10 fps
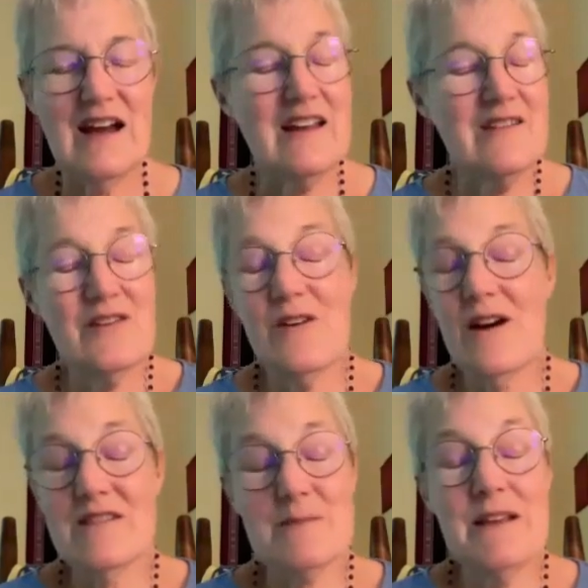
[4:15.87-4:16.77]
don't know,
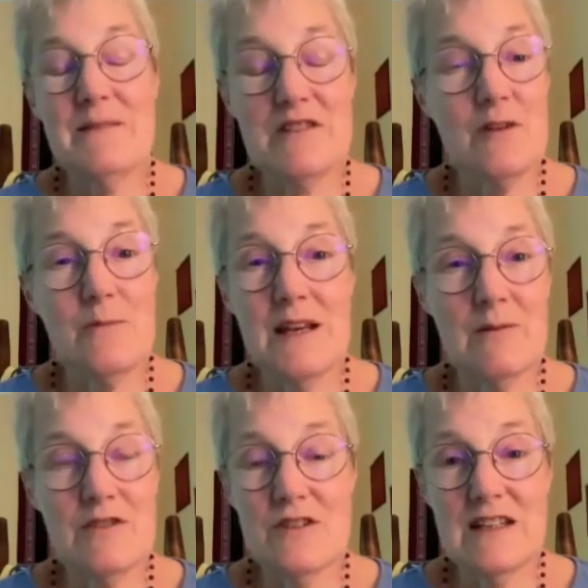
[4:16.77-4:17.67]
I've spent so many
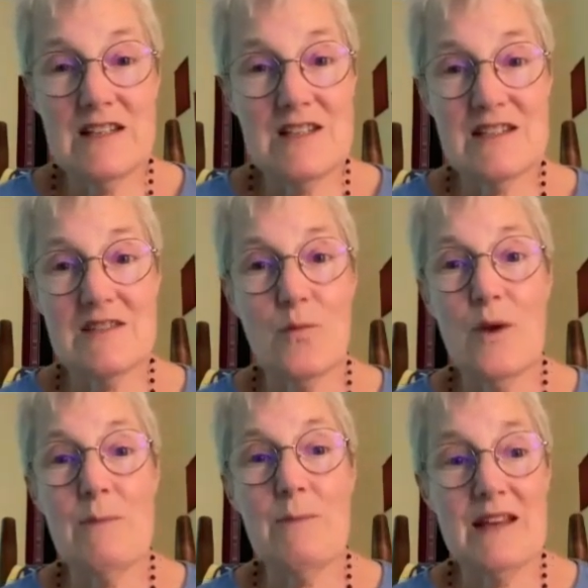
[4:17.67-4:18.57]
retreats just
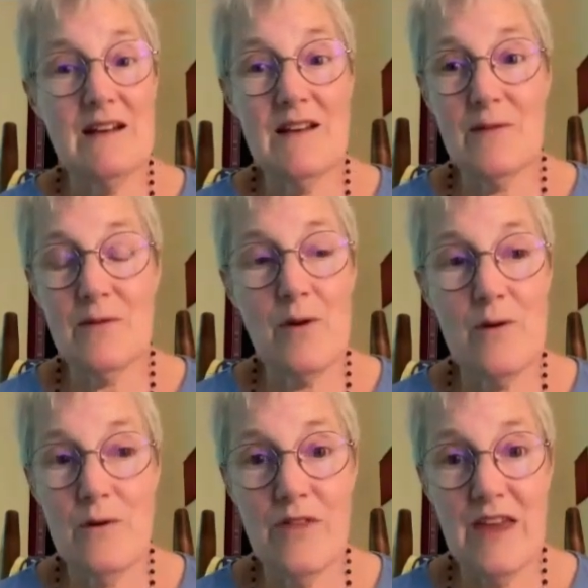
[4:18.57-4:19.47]
weeping through the
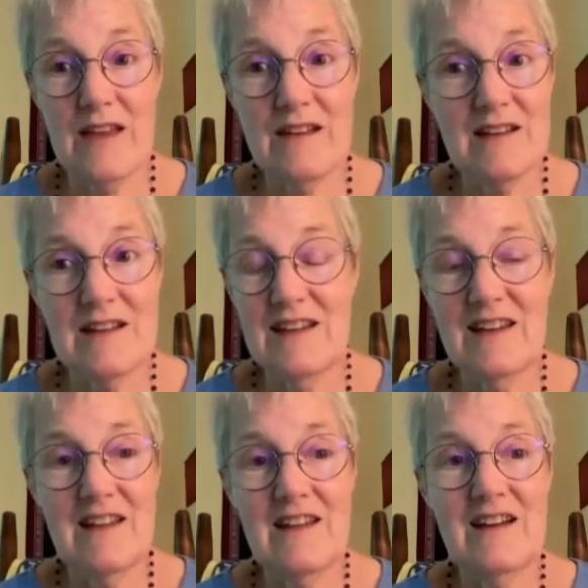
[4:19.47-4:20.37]
whole thing,
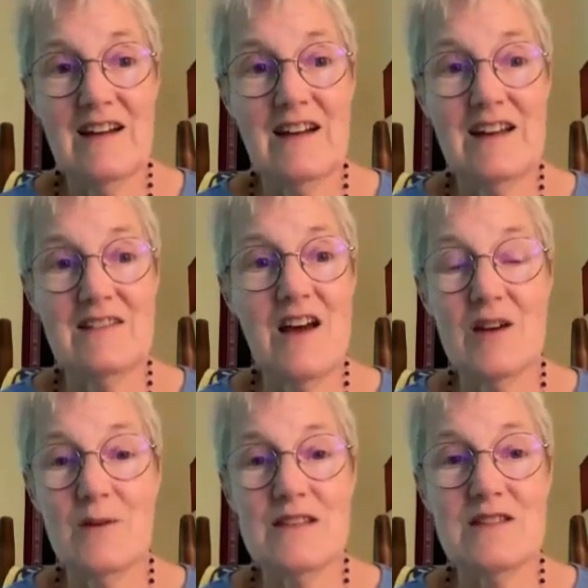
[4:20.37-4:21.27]

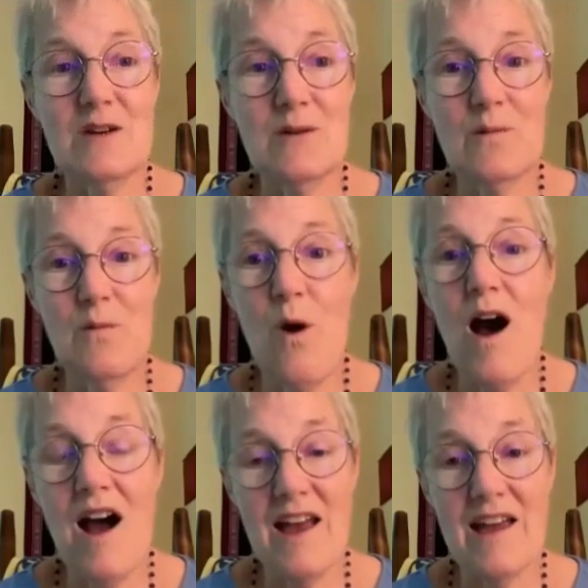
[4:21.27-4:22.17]
not always knowing
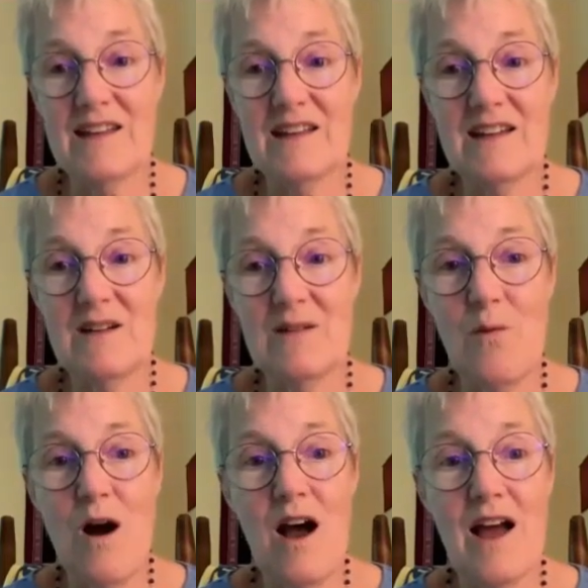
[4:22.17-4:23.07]
why
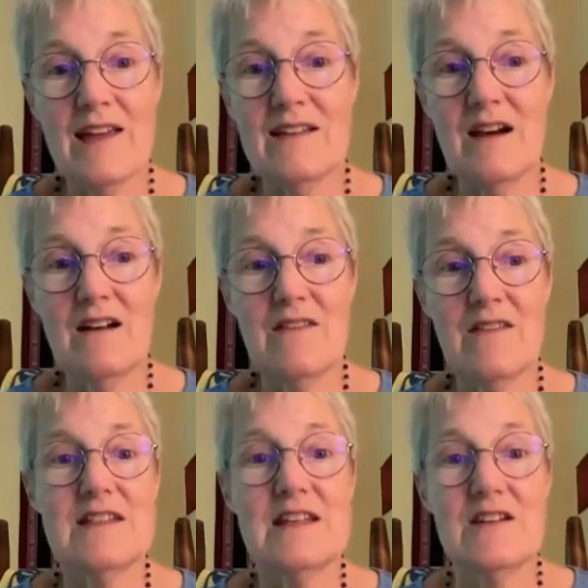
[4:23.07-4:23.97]

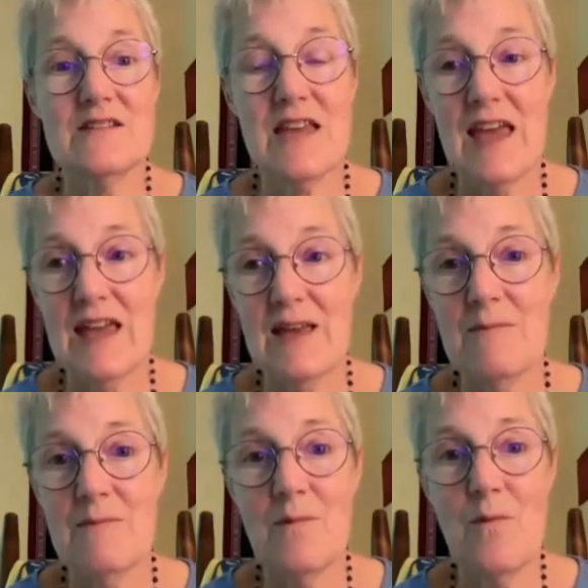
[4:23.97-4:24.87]
the tears
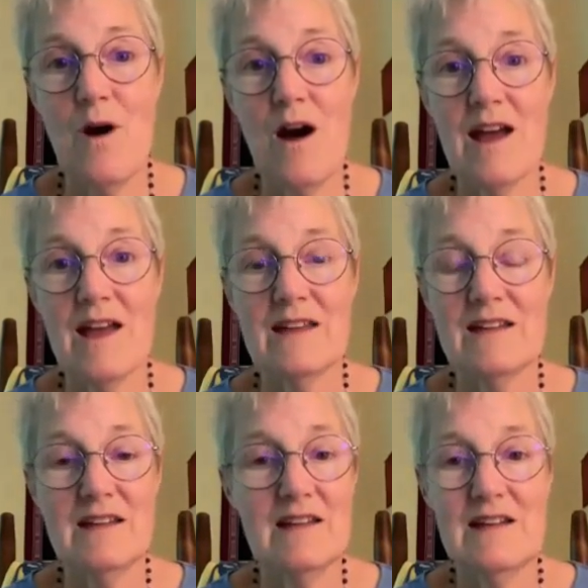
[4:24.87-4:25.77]
came, what
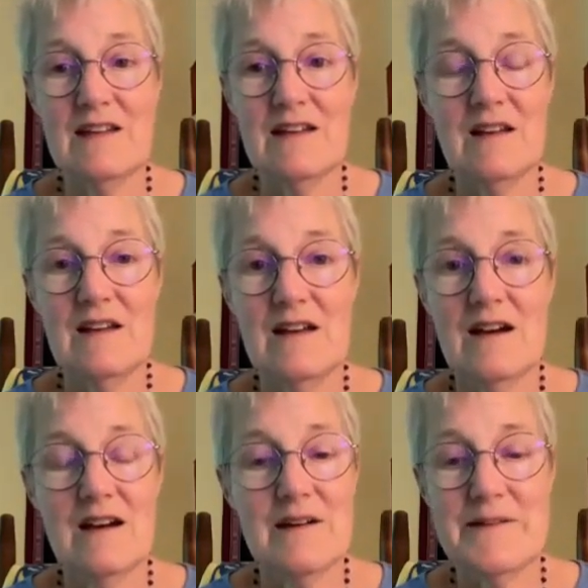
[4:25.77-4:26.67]

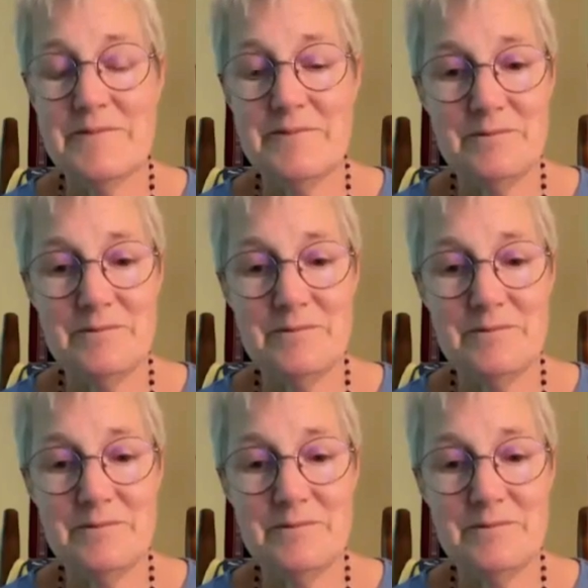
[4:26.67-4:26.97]
I